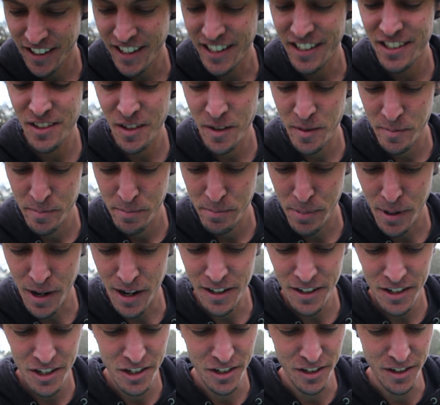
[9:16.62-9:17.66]
That's not
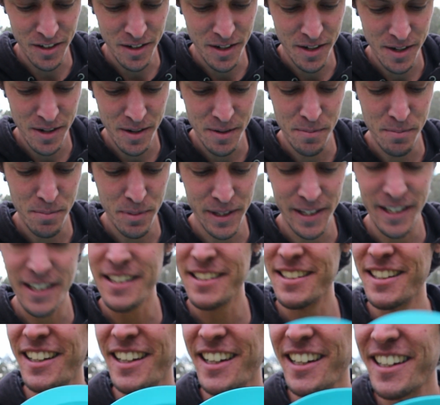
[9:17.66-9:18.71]
punctured, but there's
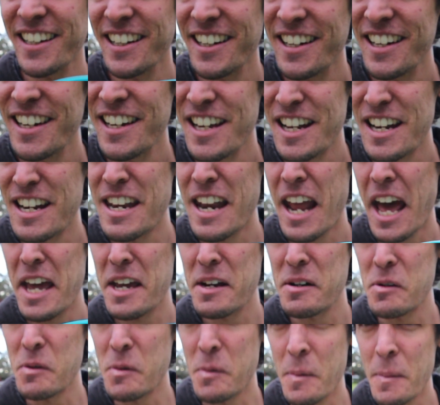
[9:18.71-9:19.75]
like
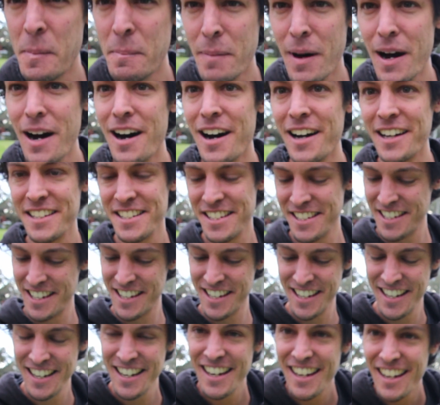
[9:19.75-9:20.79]
nail marks
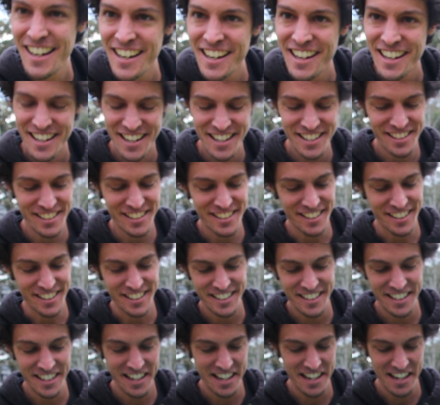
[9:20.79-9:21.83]
in the disc.
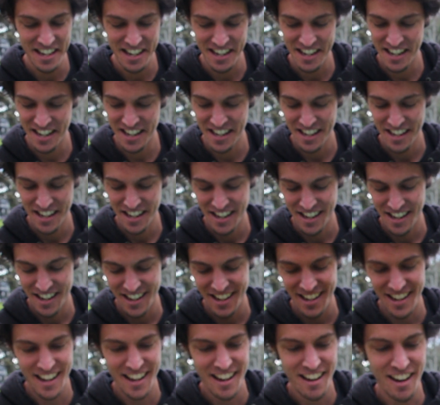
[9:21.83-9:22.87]

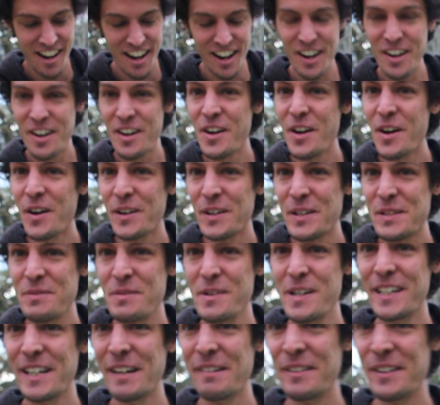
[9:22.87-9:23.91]
I don't know, it's
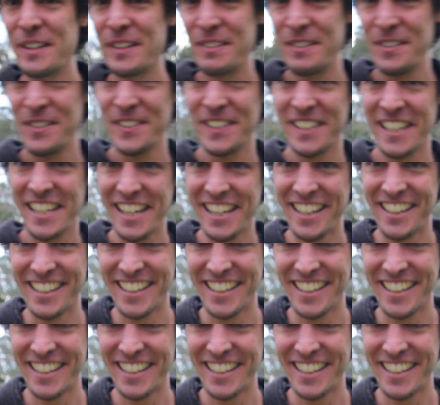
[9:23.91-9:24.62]
weird. I'm gonna throw it again.